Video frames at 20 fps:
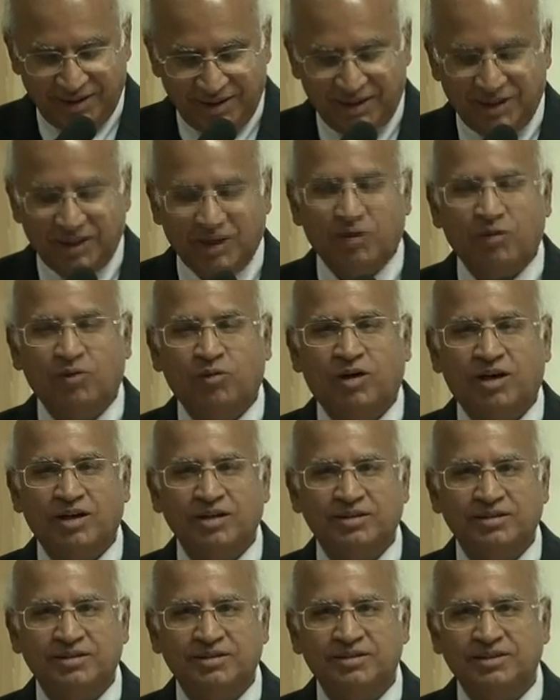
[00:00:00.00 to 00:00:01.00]
Now,
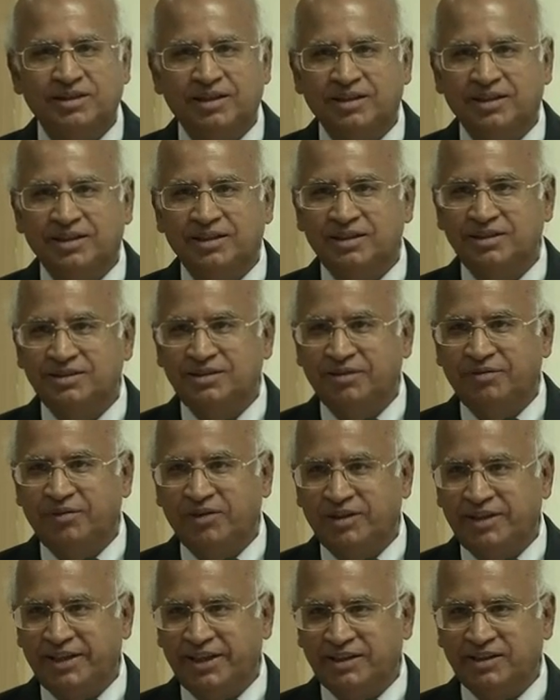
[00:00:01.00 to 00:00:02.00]
what is, if
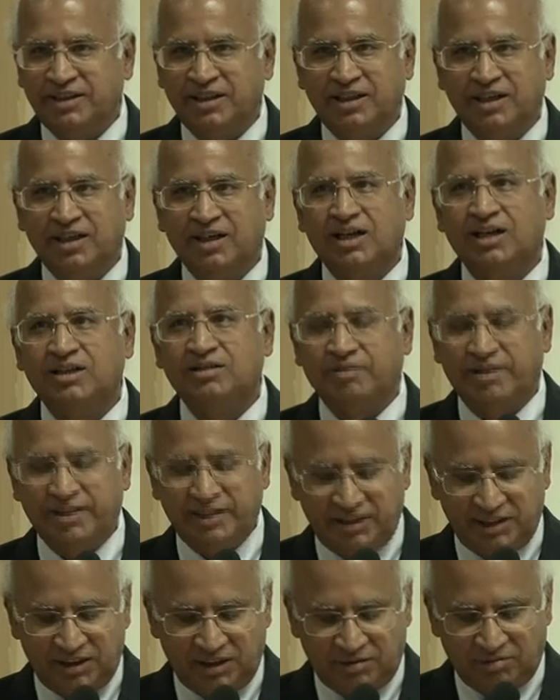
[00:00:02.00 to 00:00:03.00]
you take the year
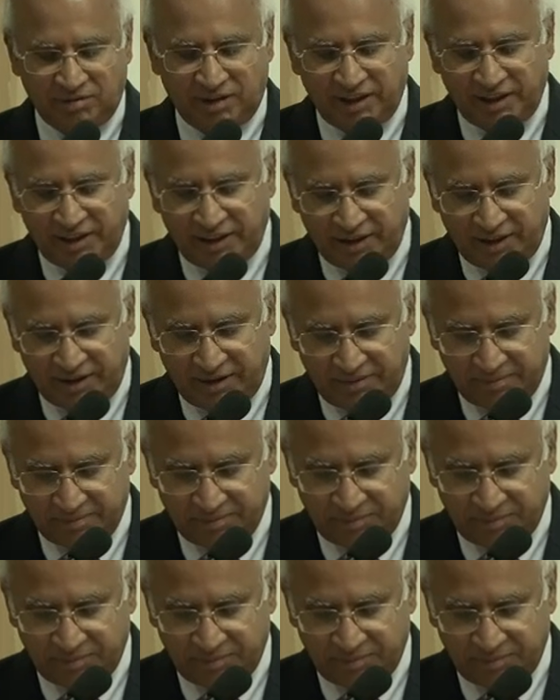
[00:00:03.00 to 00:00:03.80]
2020,